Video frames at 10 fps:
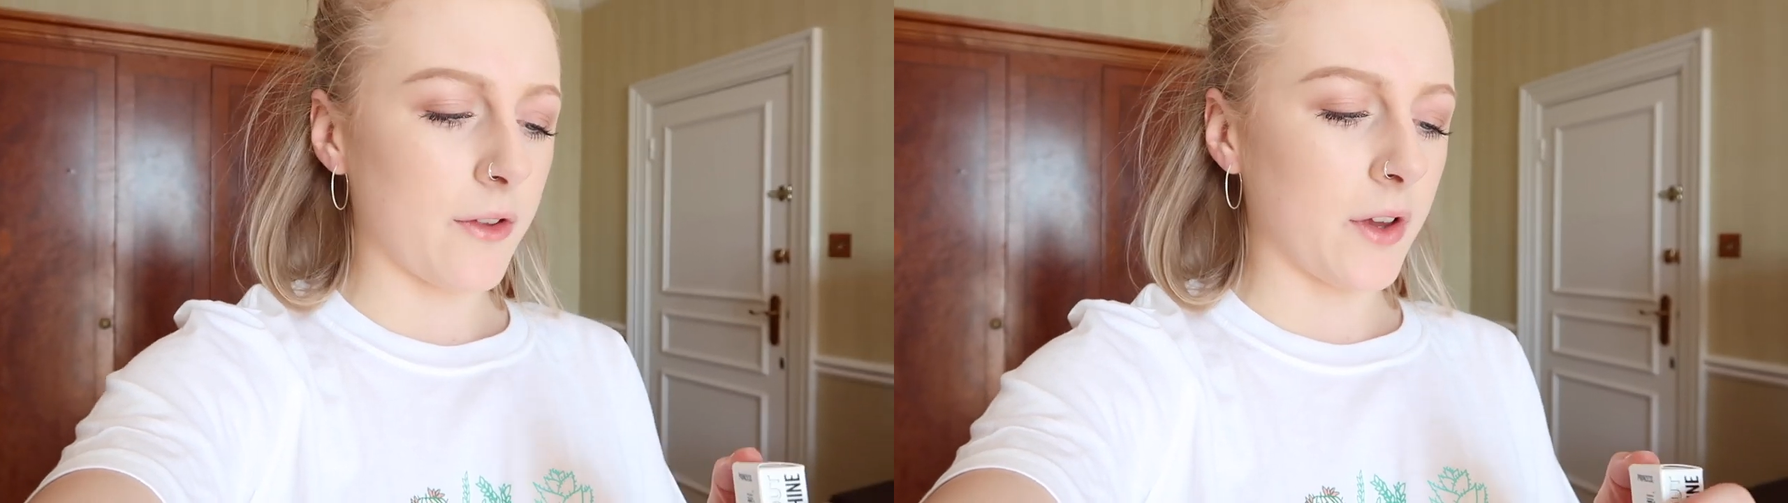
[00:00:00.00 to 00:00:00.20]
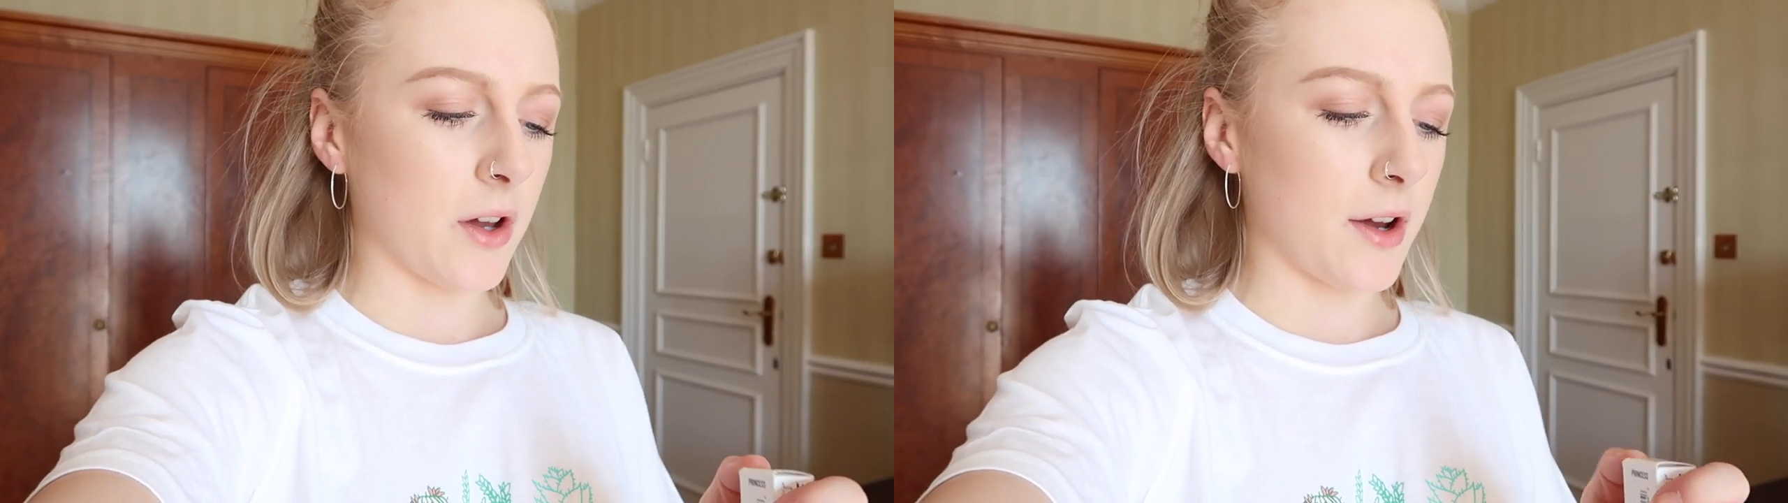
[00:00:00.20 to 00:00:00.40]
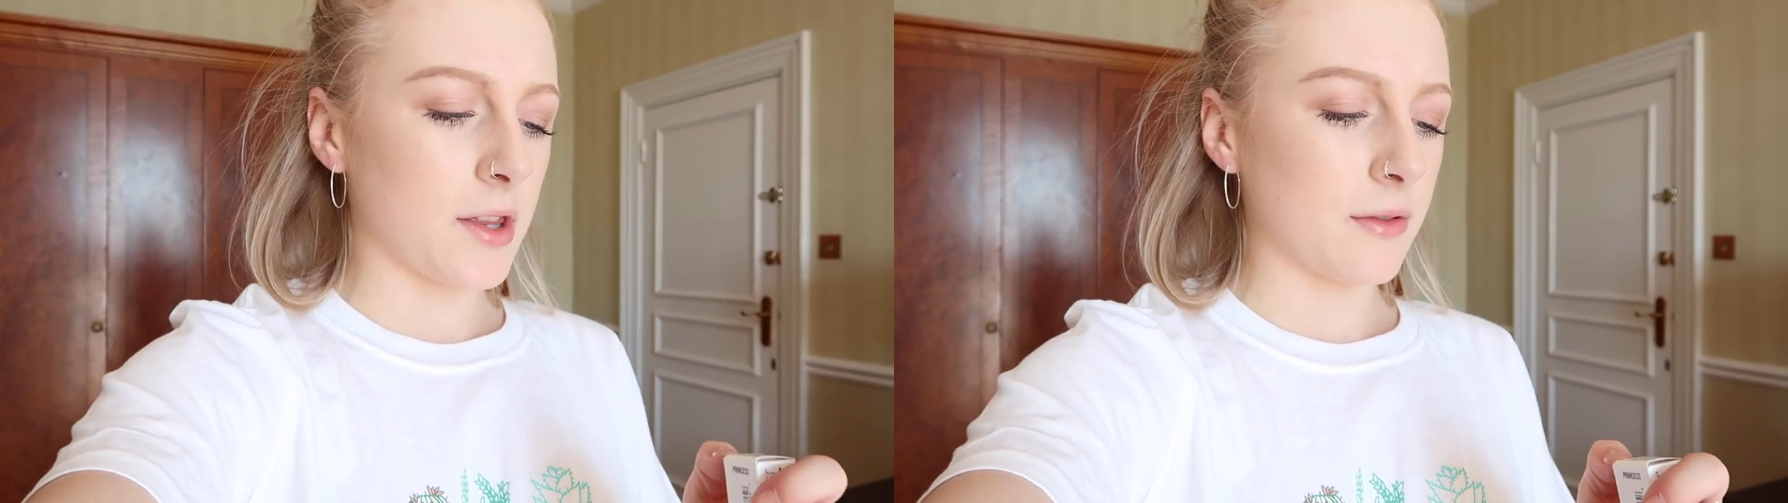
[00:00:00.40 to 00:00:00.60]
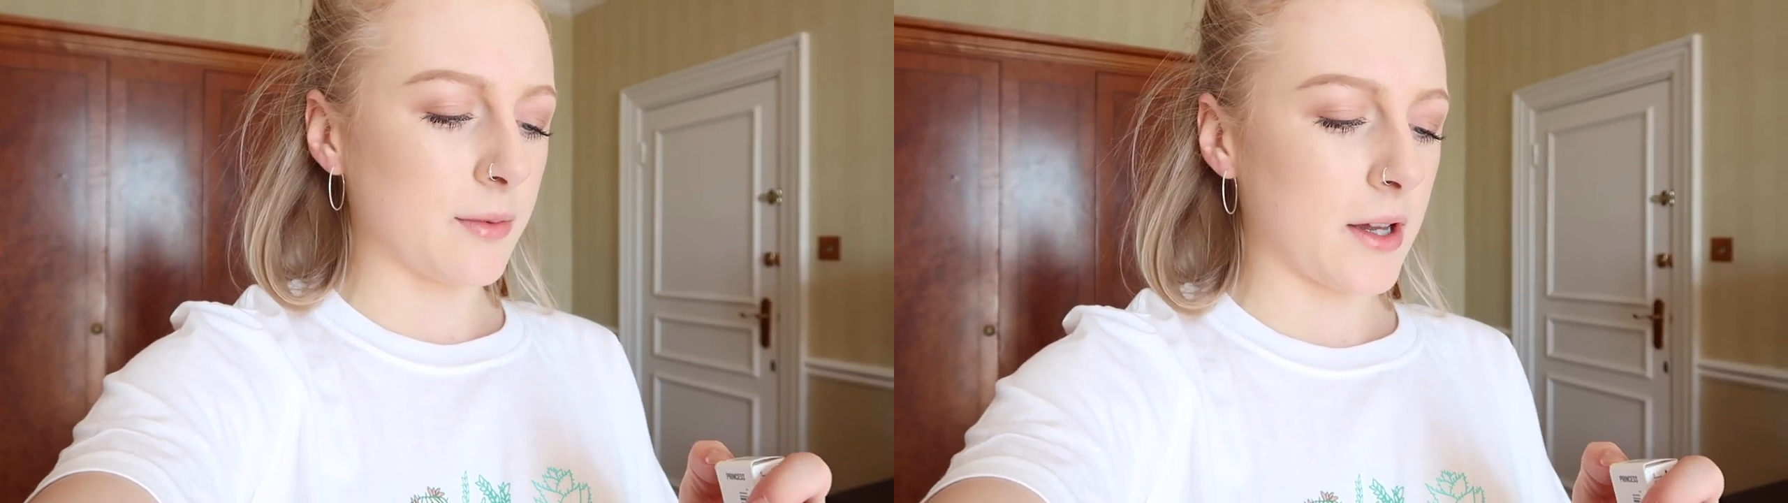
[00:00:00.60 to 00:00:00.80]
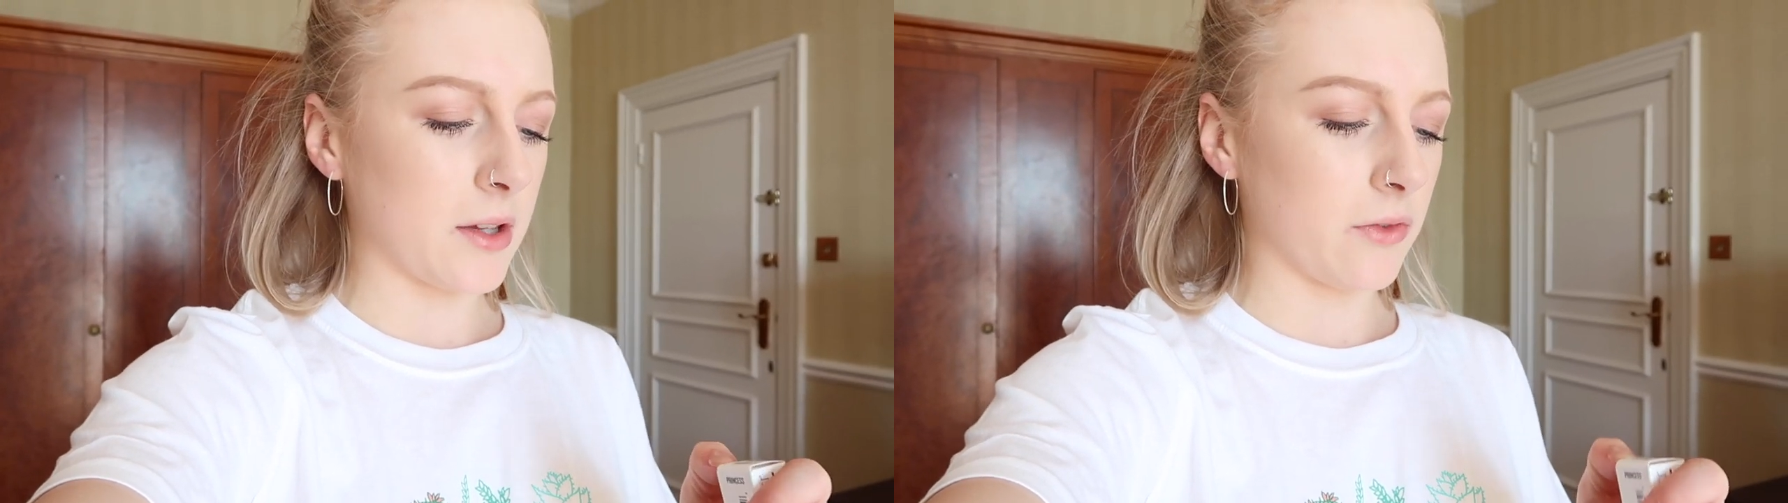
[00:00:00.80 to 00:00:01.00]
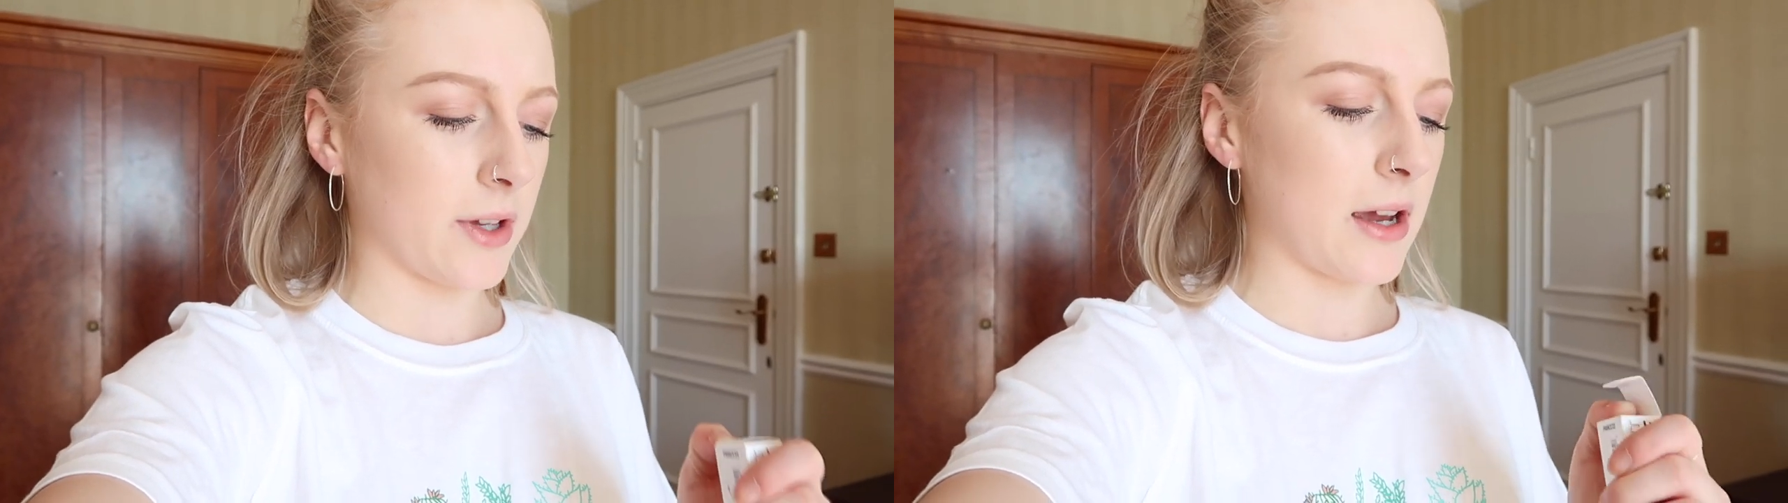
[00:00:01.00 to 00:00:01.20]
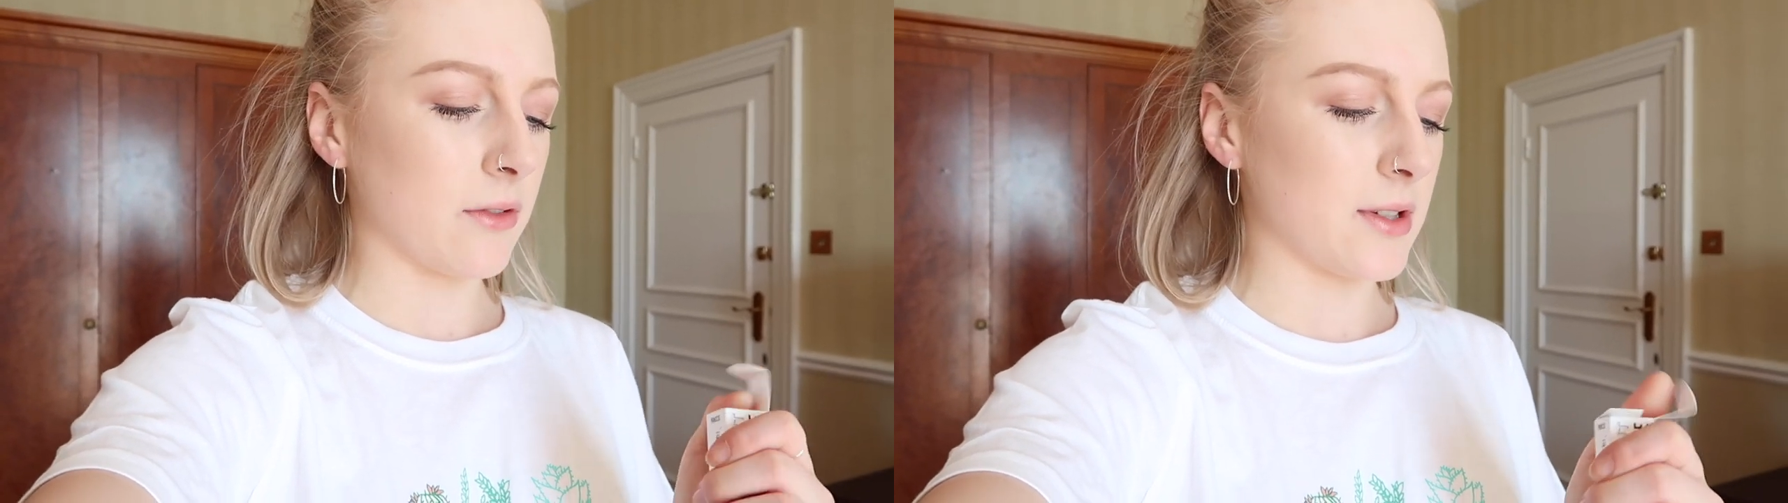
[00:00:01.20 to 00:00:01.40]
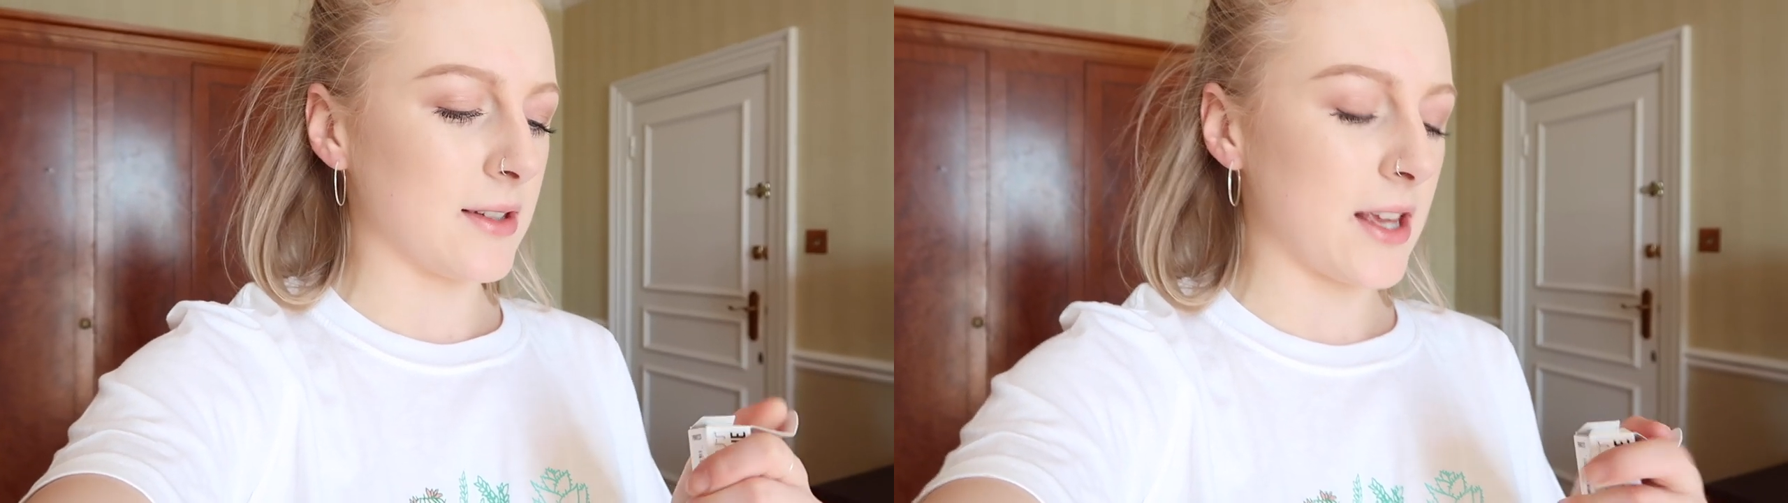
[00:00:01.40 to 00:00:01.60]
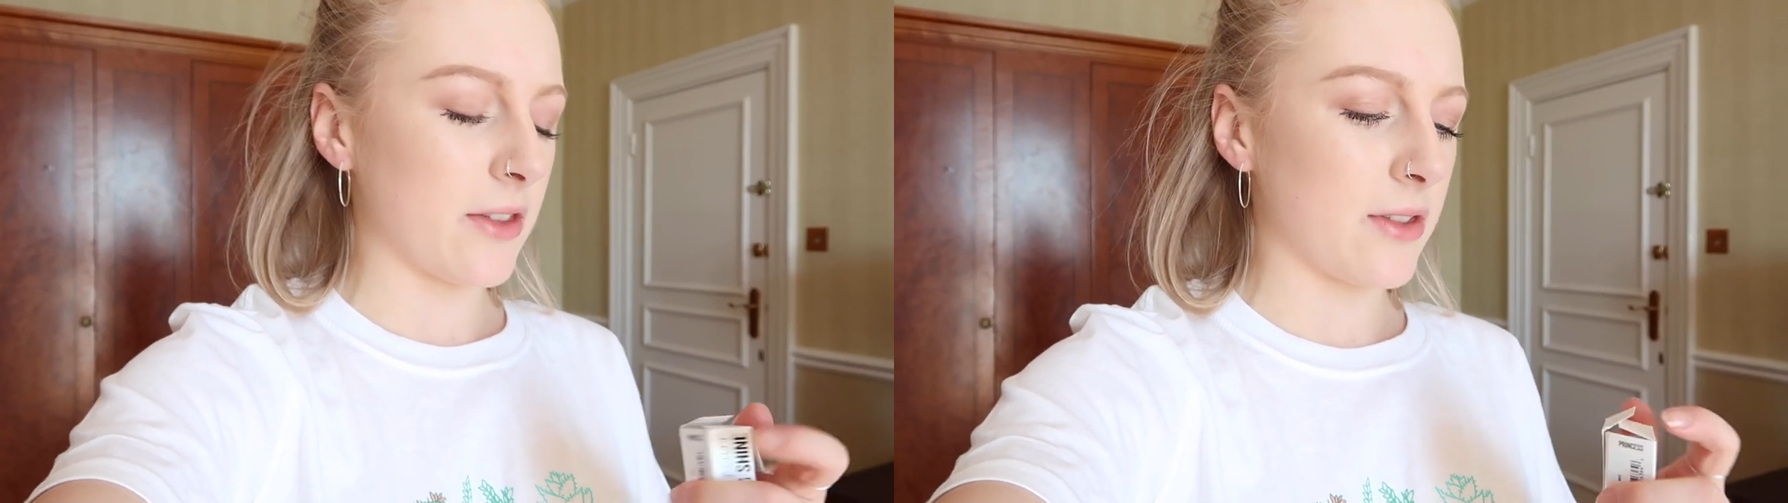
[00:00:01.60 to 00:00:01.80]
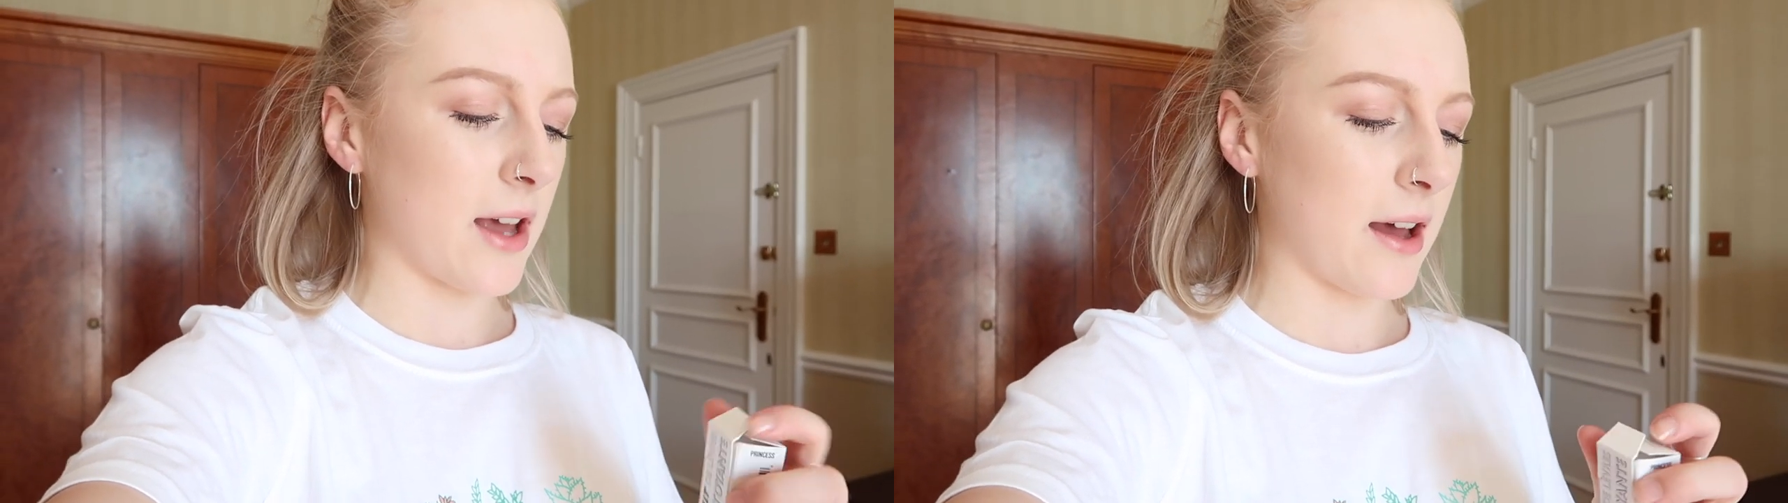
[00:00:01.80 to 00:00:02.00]
and the guy that was working on the counter
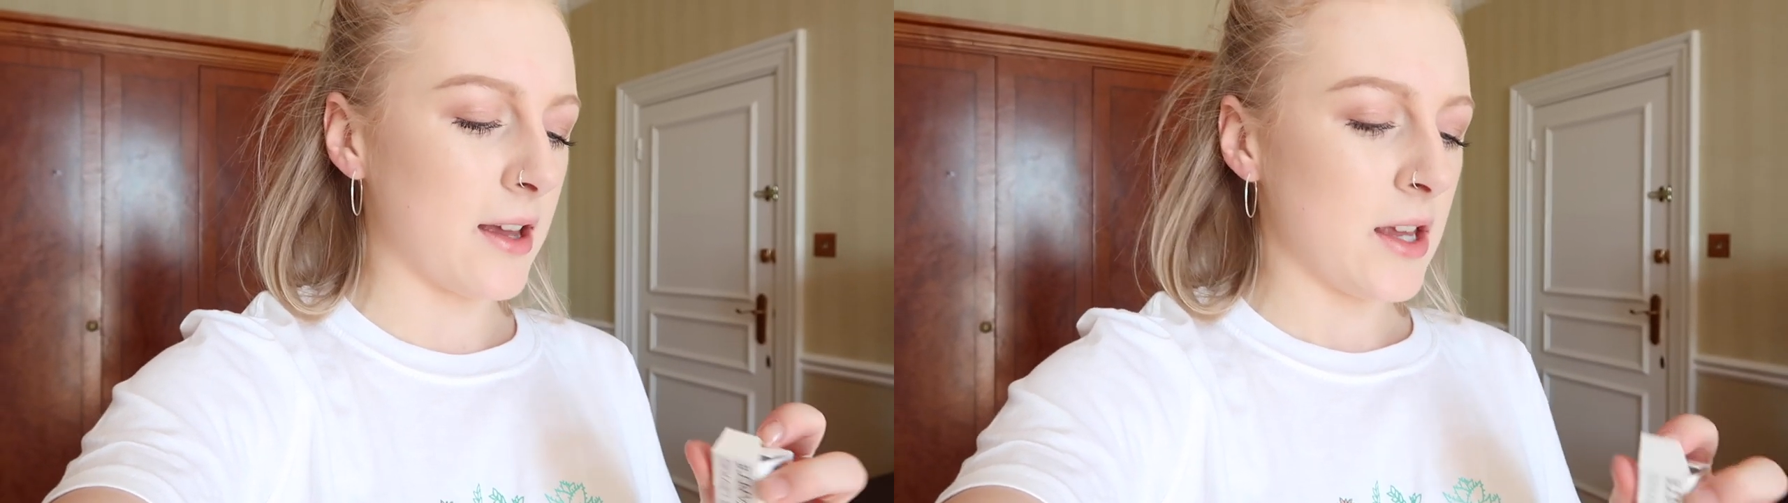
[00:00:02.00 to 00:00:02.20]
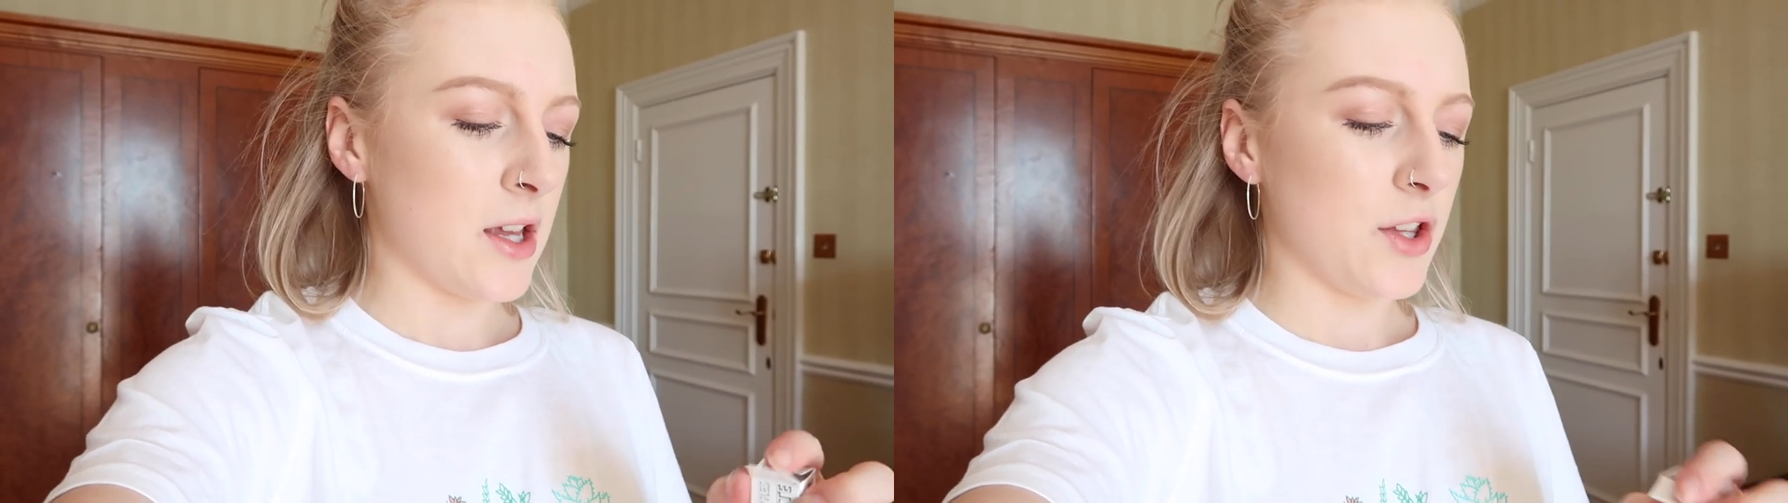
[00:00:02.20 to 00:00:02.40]
said that